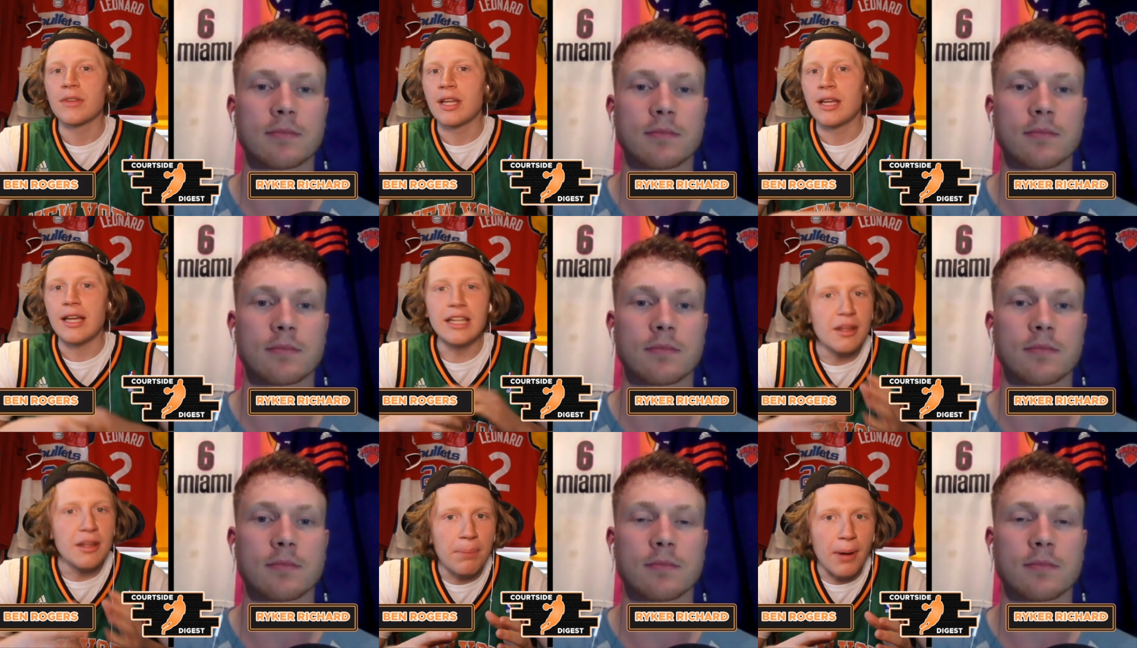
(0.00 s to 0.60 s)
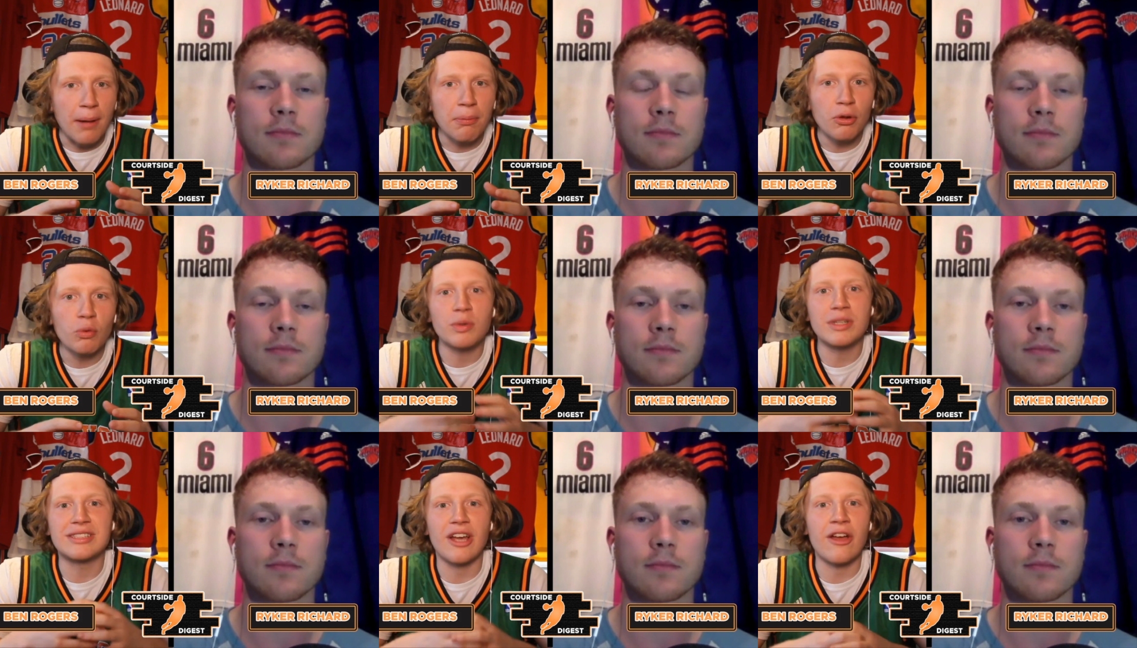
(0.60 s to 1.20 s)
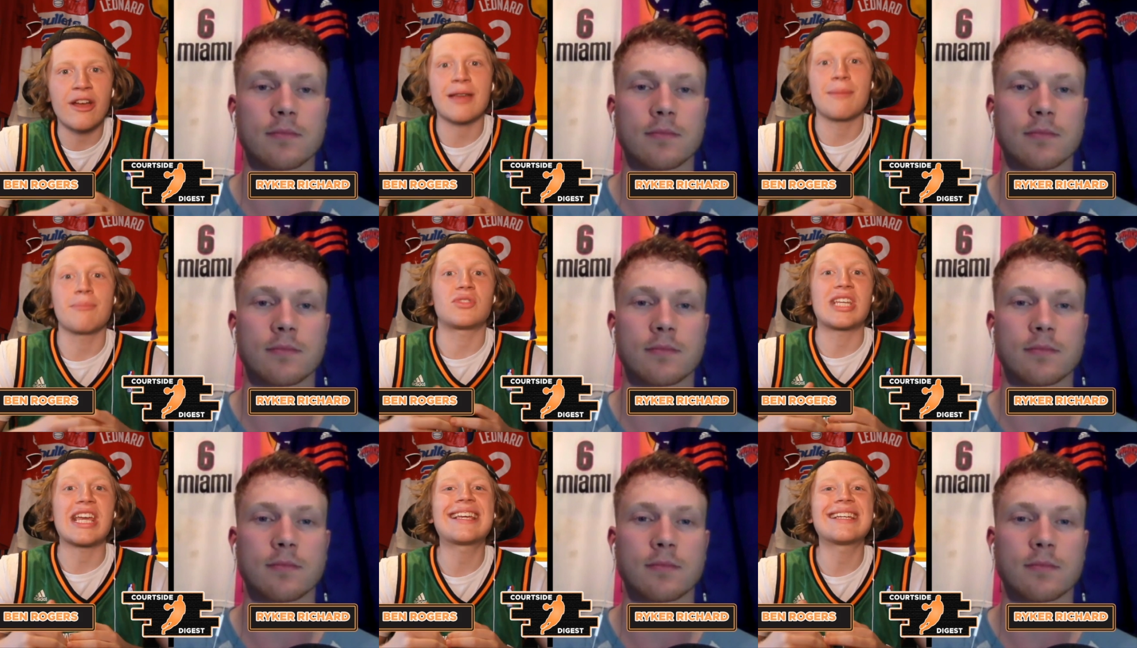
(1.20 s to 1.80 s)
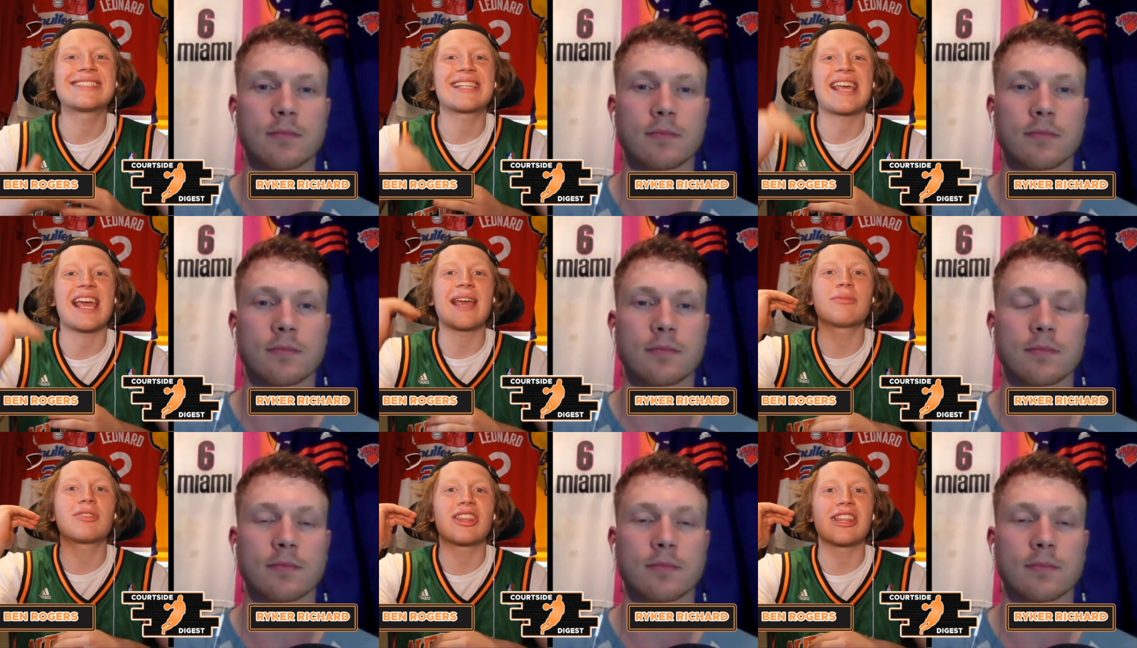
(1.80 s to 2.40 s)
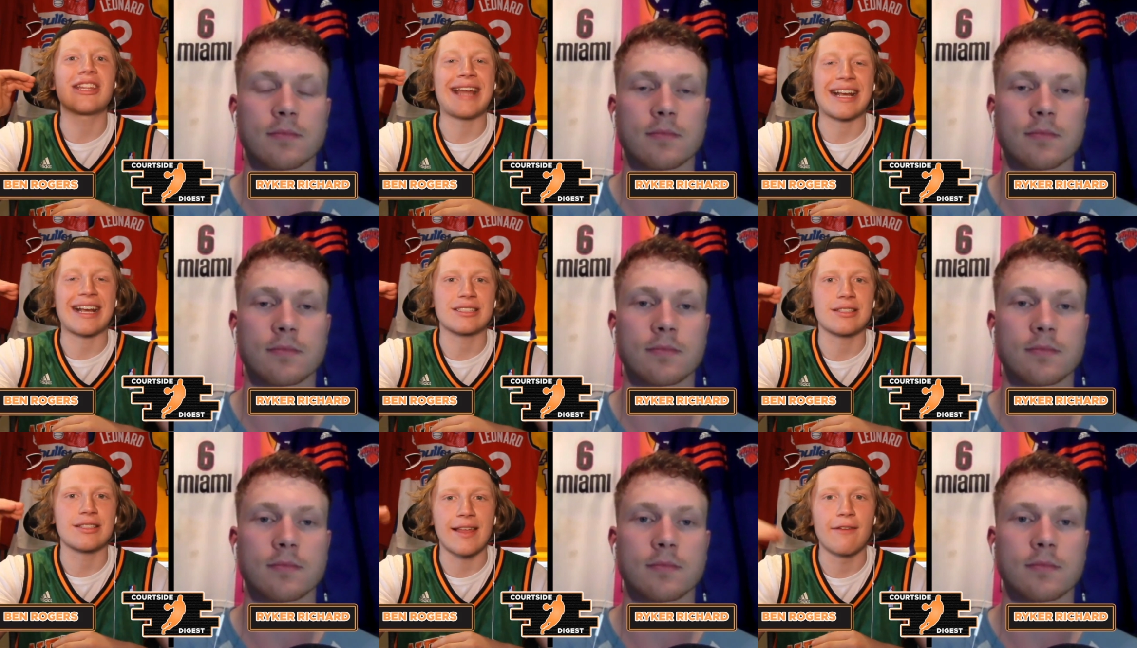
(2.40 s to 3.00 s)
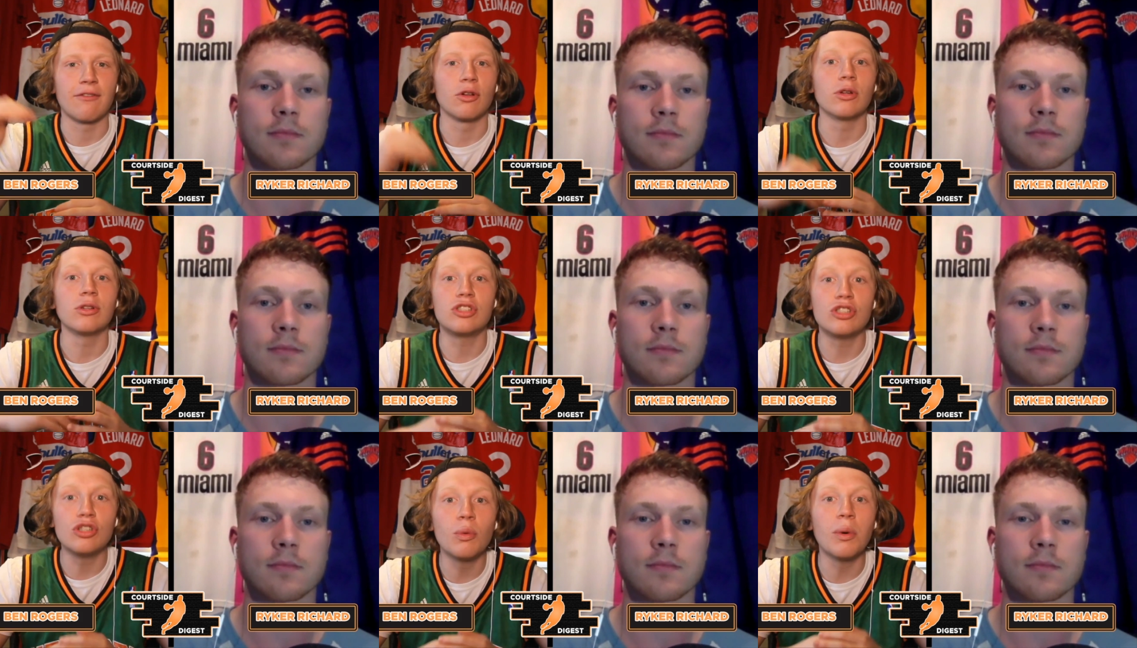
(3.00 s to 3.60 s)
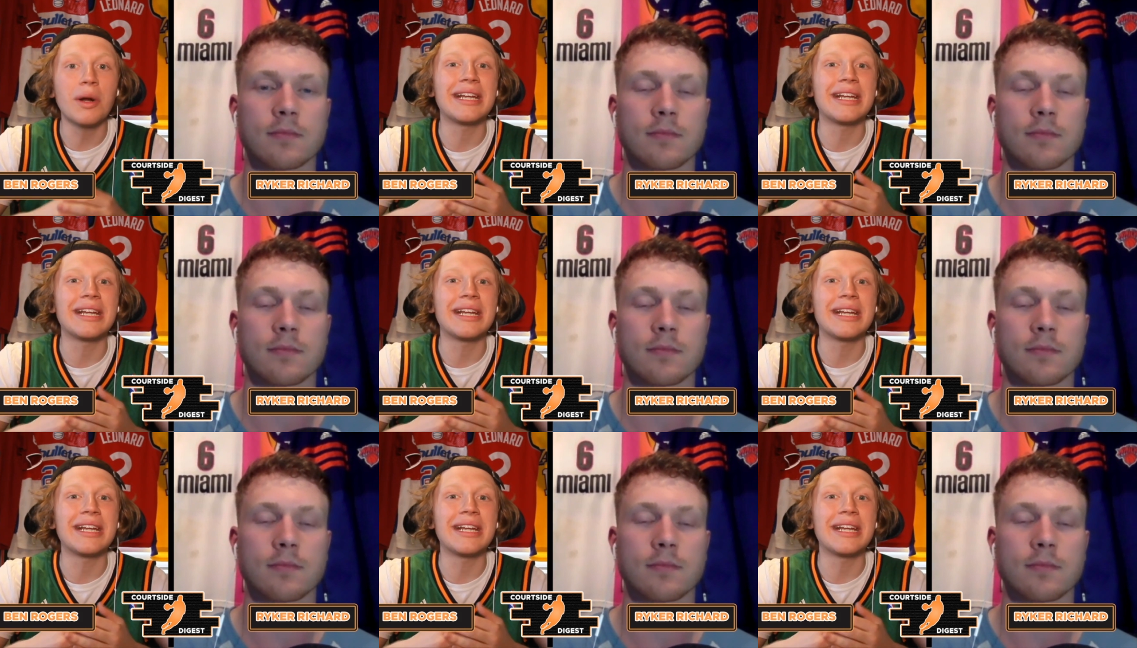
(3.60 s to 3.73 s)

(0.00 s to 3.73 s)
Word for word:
Speaker 1: In the bubble, we saw him take his game to the next level, do what